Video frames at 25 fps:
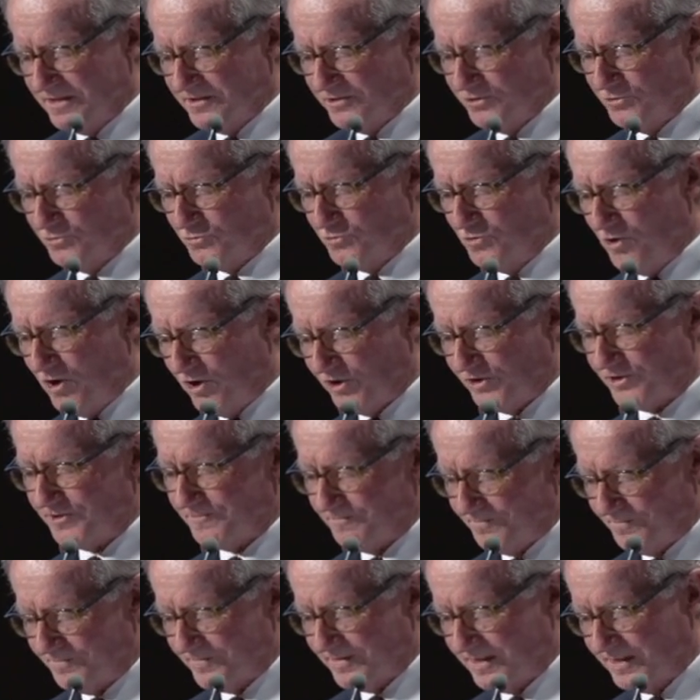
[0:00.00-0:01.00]
to rot
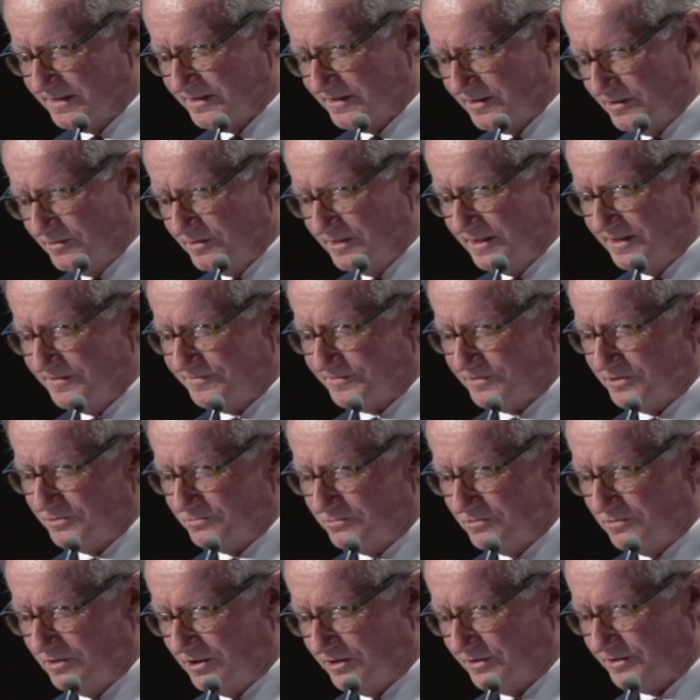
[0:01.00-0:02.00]
as they were left to
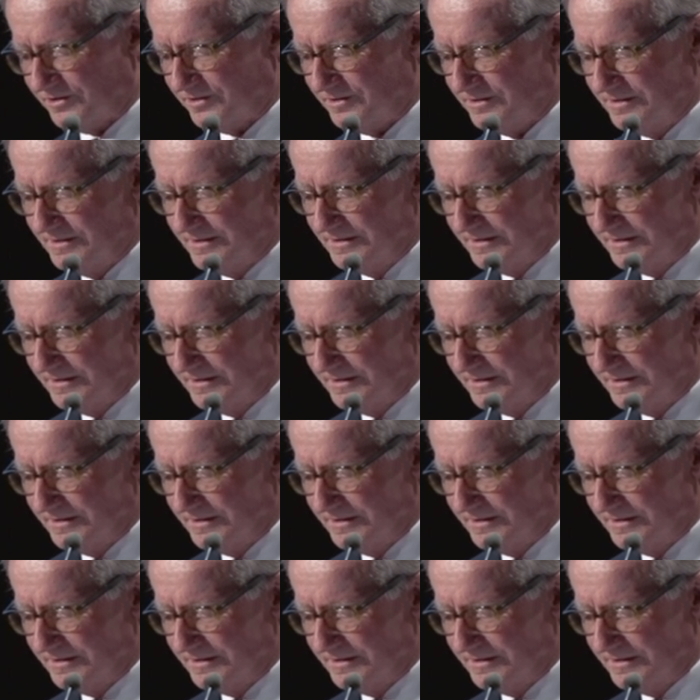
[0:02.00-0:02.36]
rot